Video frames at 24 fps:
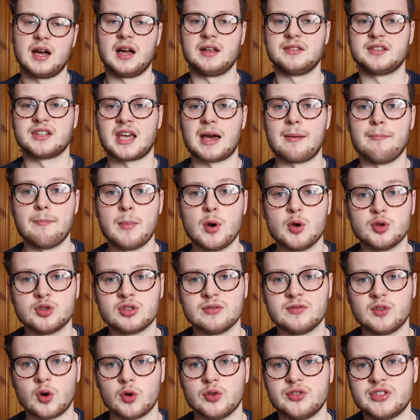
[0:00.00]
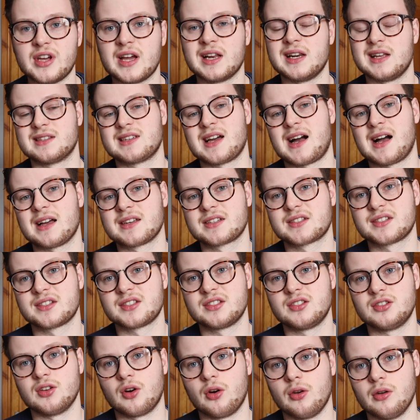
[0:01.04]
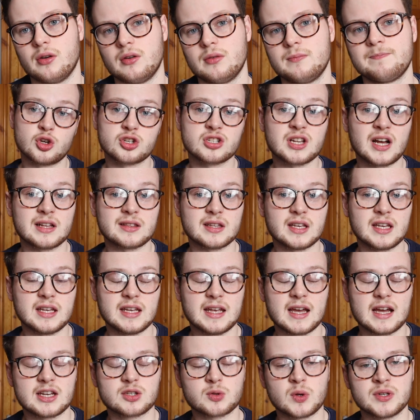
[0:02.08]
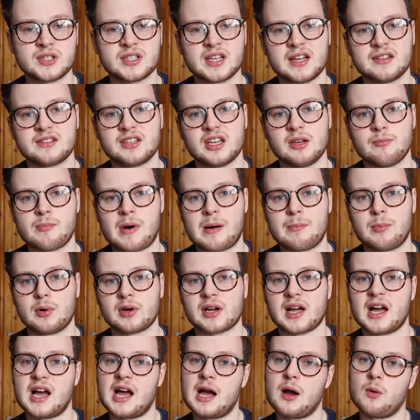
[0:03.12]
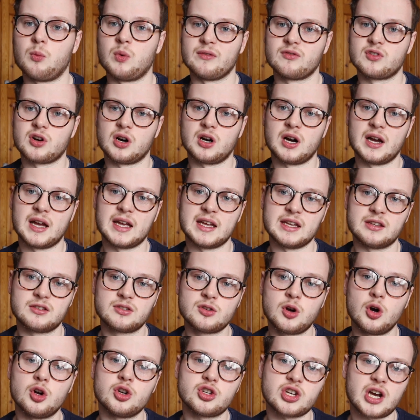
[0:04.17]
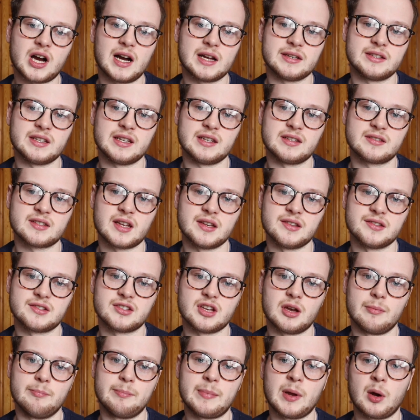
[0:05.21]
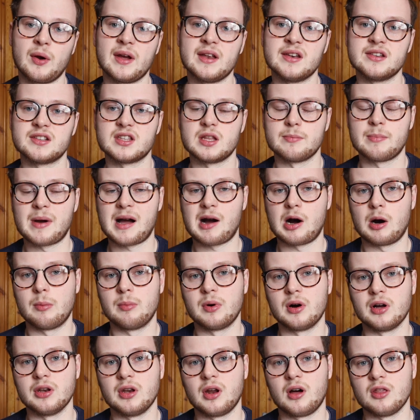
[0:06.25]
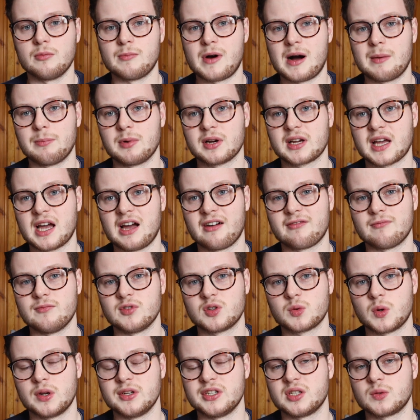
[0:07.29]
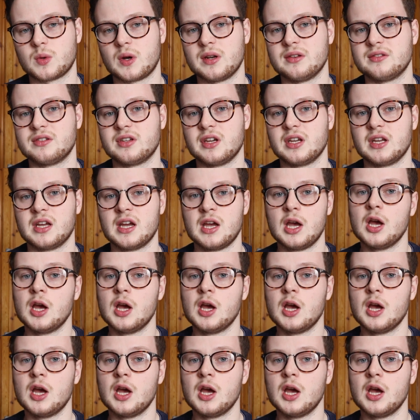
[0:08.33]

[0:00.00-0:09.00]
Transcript: to get most of your daily tasks done. Just like the 2018 MacBook Air, we've got a Touch ID sensor built into the power button on the MacBook Air from 2020,